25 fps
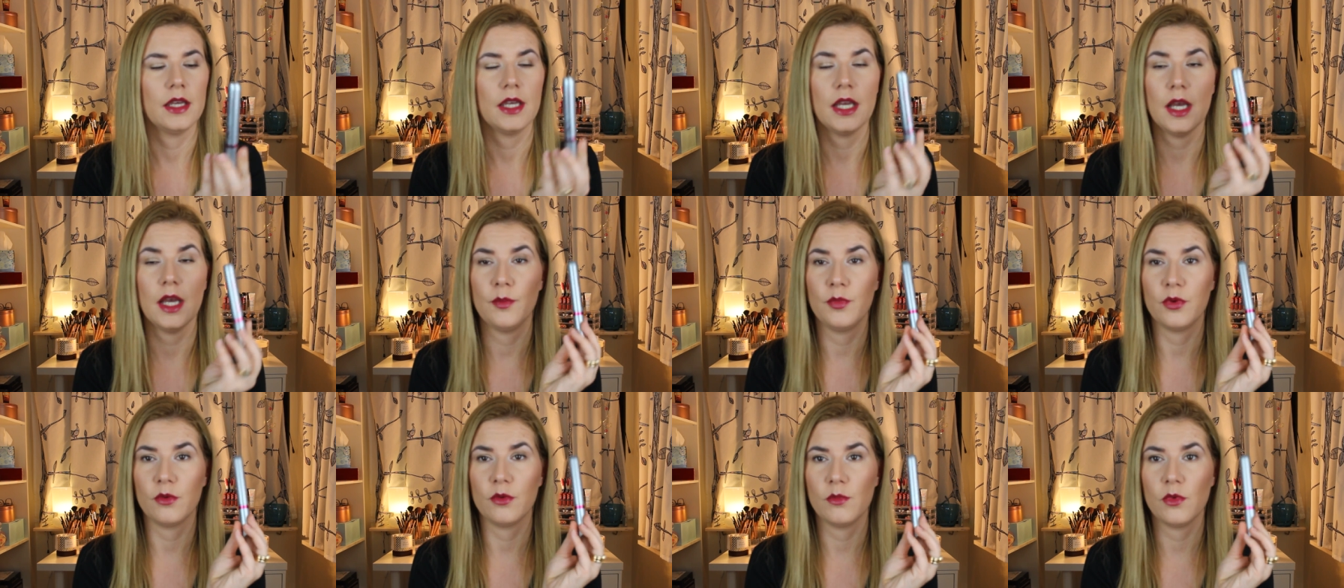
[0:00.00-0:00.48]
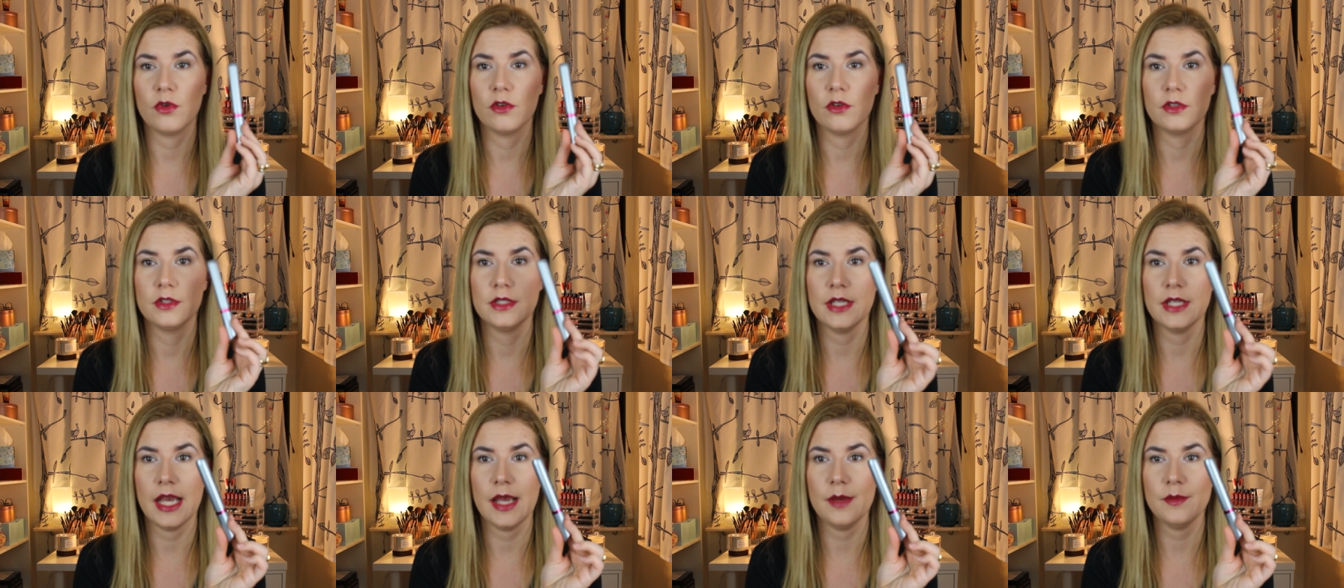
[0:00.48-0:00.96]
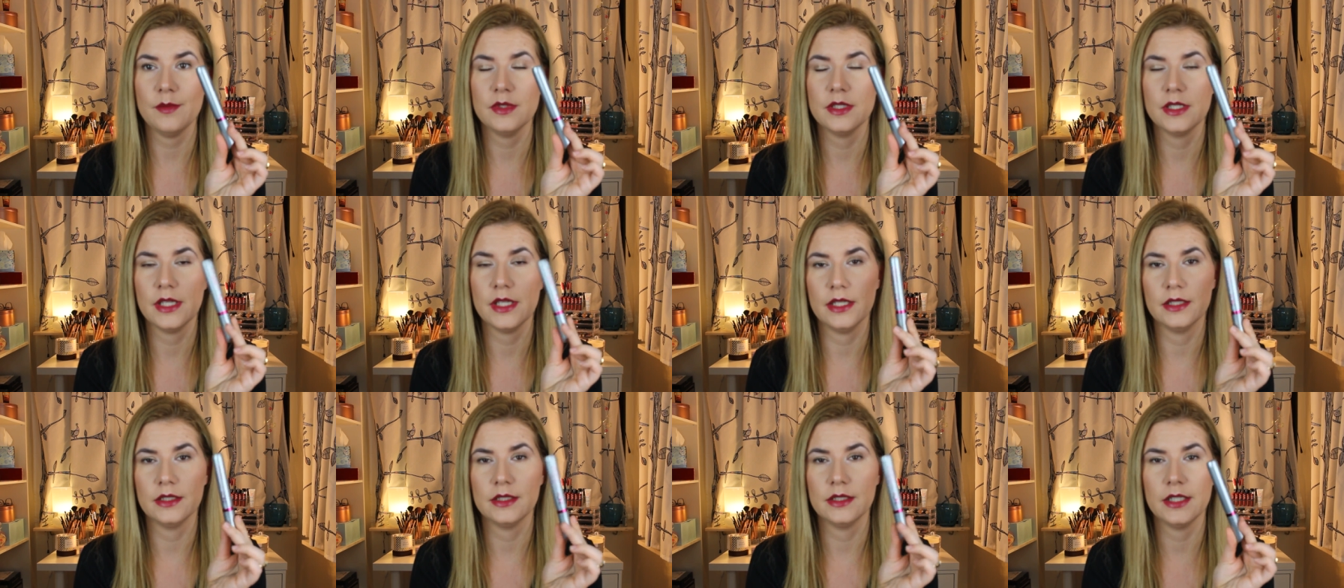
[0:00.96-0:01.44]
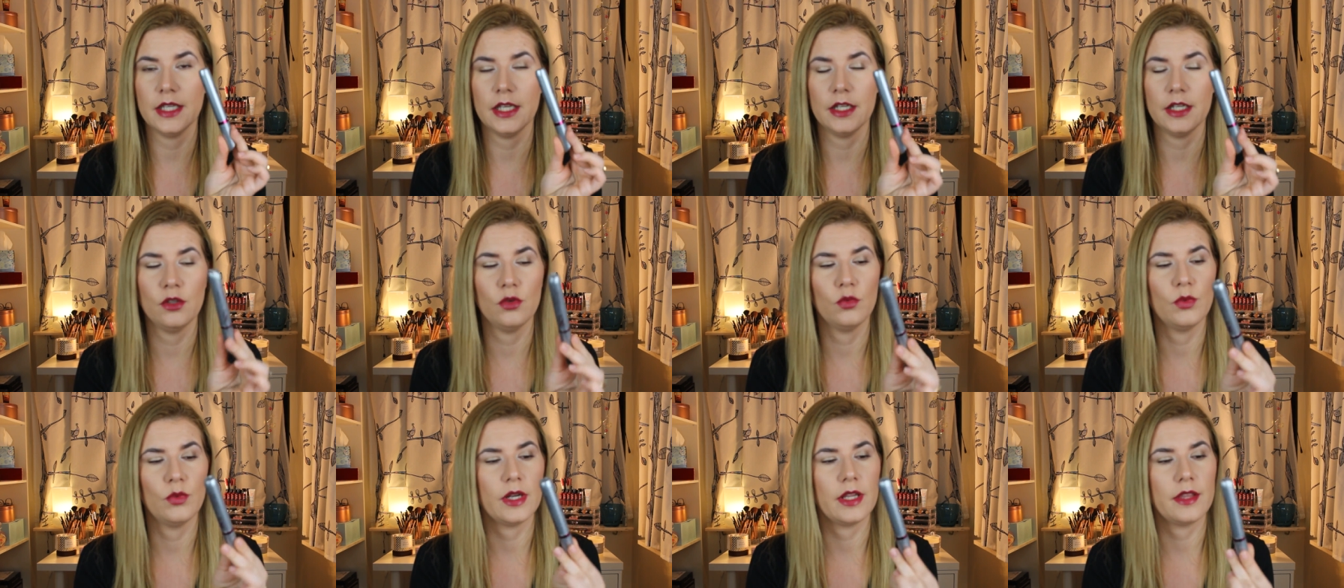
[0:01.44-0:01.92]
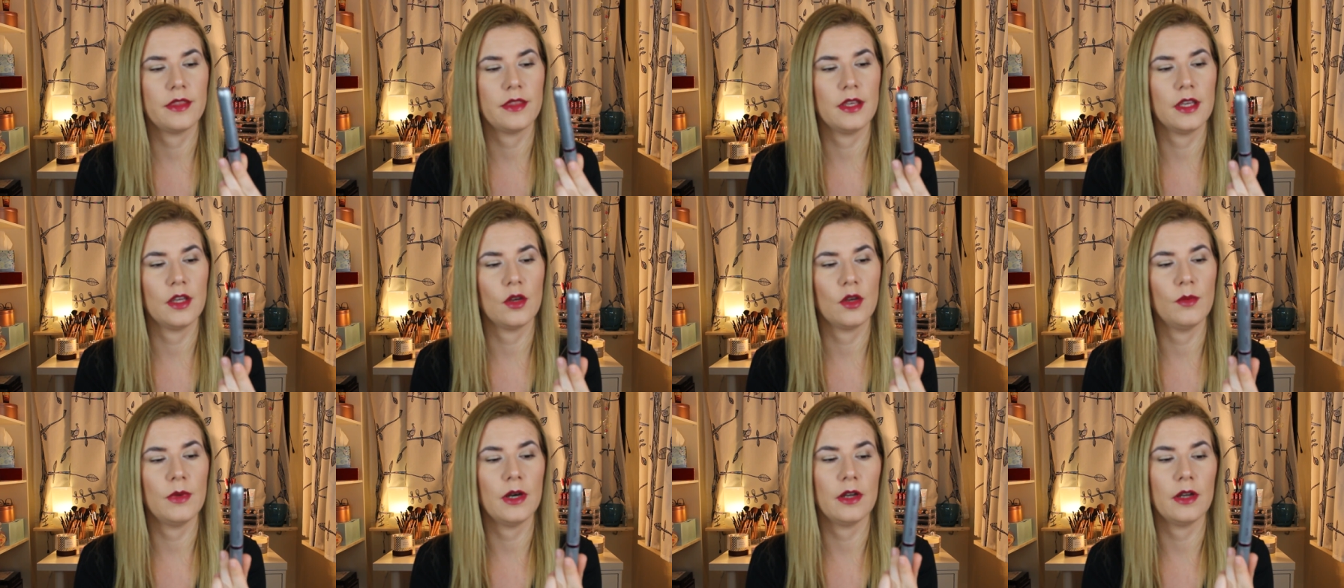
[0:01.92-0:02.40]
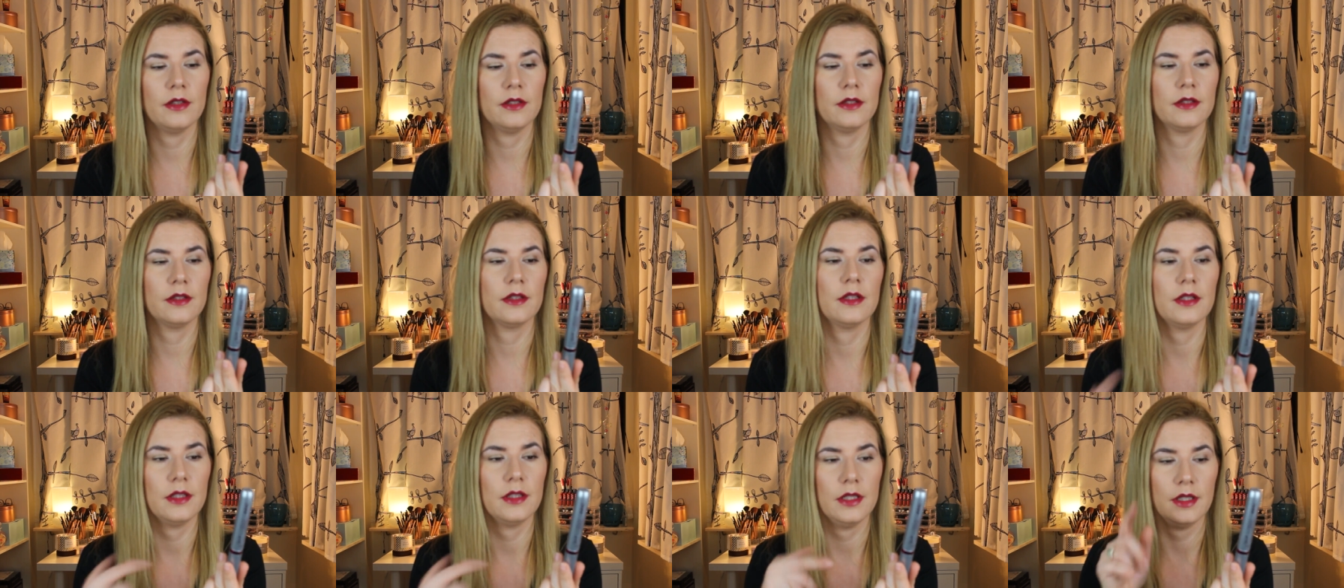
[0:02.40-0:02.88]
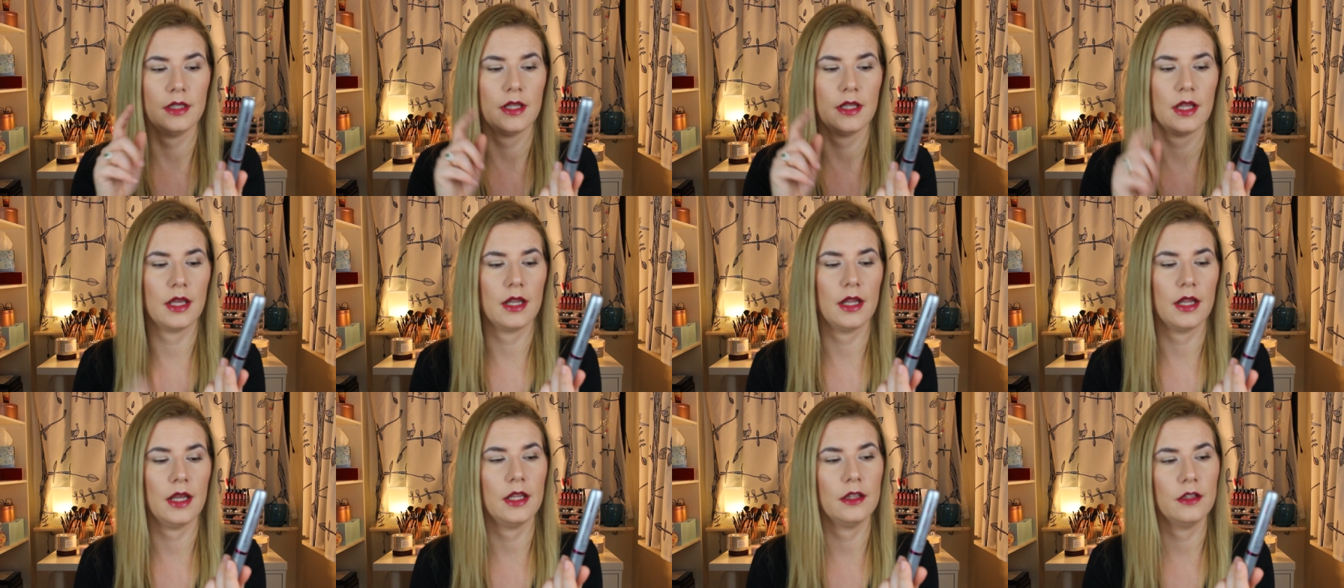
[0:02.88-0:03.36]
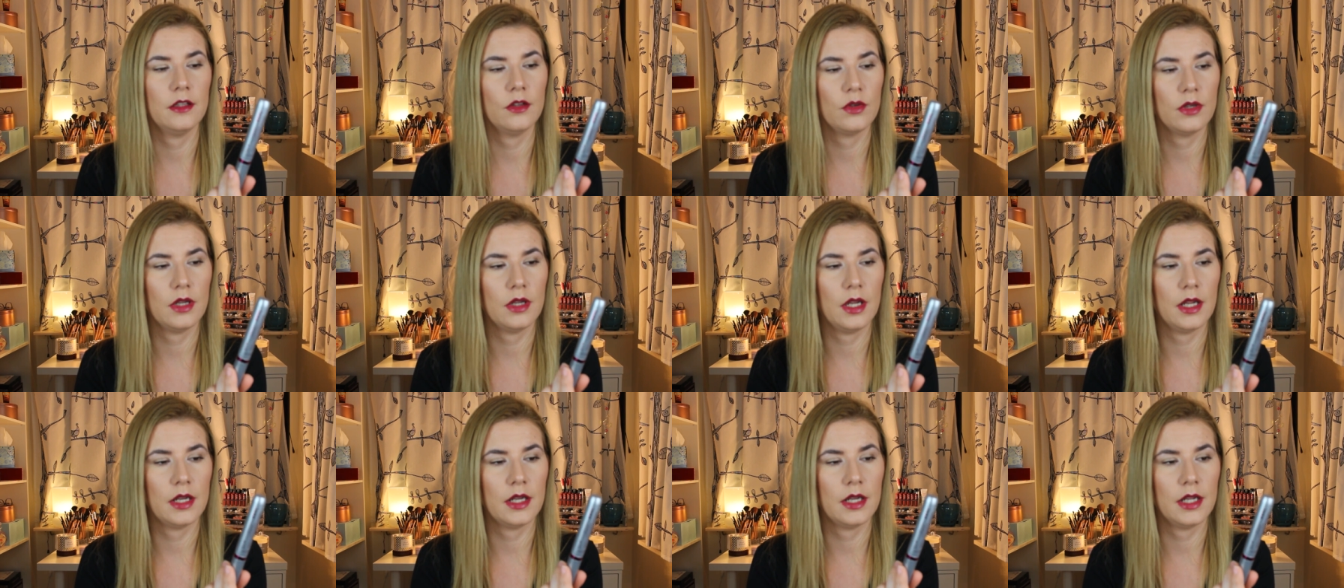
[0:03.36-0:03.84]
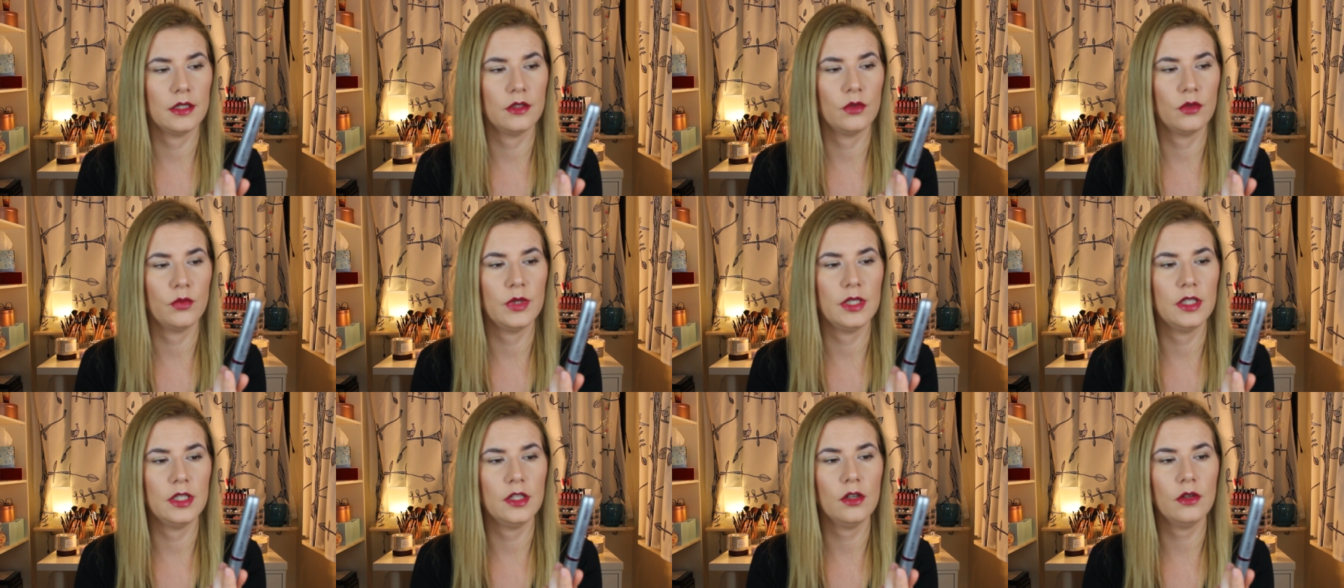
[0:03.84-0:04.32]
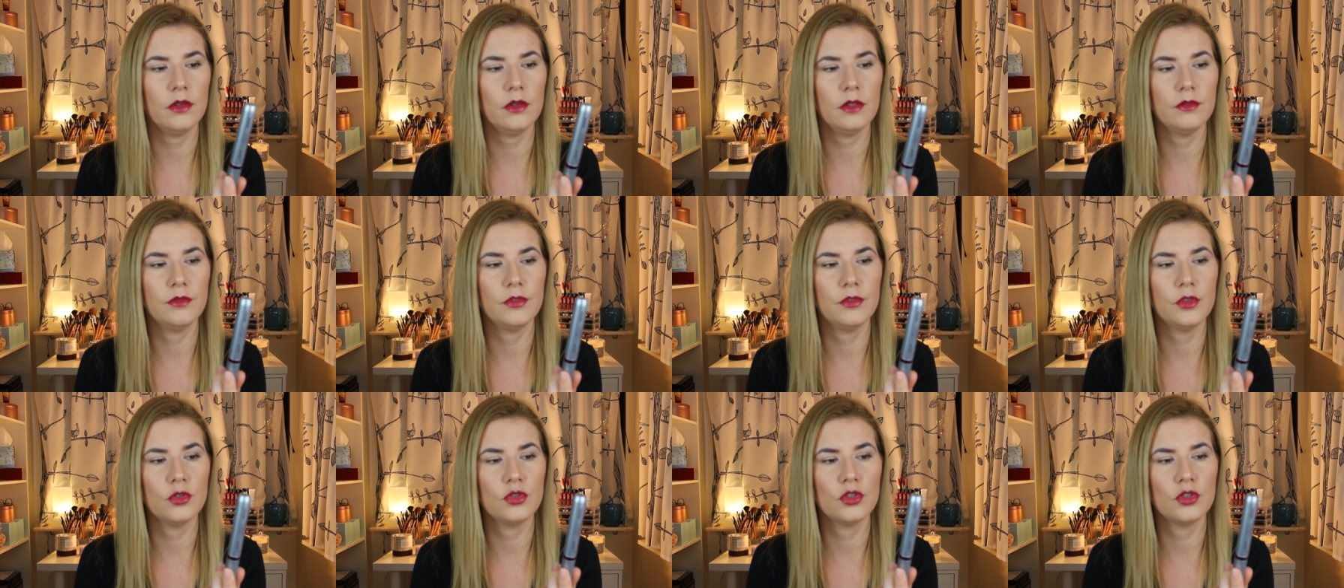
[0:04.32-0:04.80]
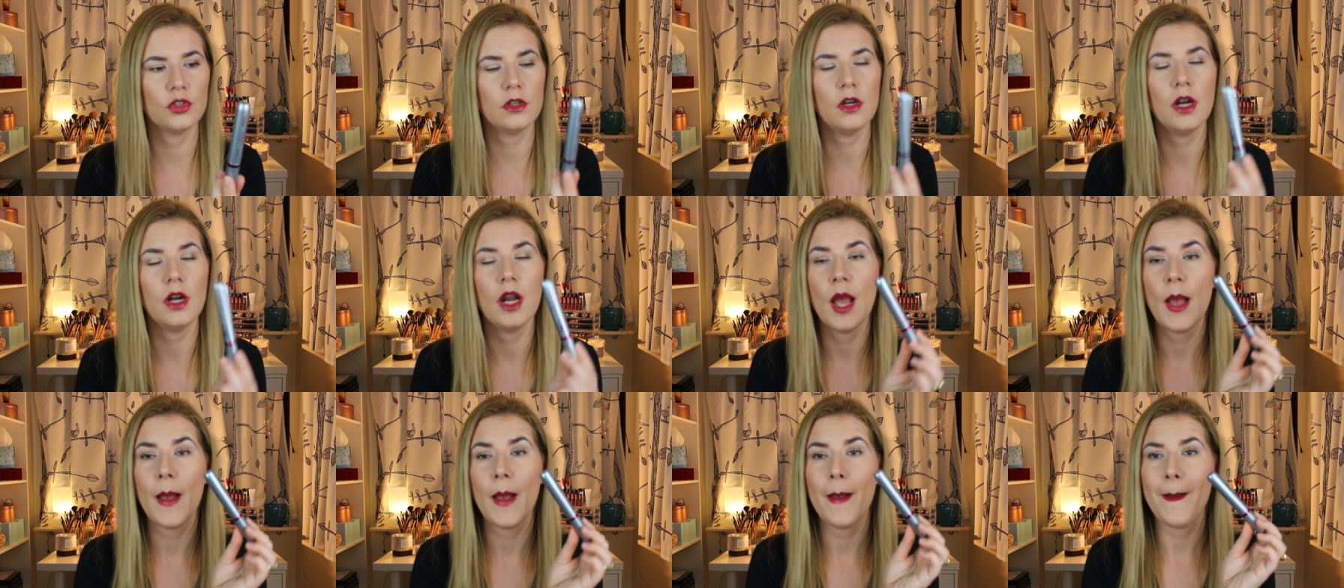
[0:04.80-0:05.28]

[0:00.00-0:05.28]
couple more times and tell you what I think about it in another, another video in future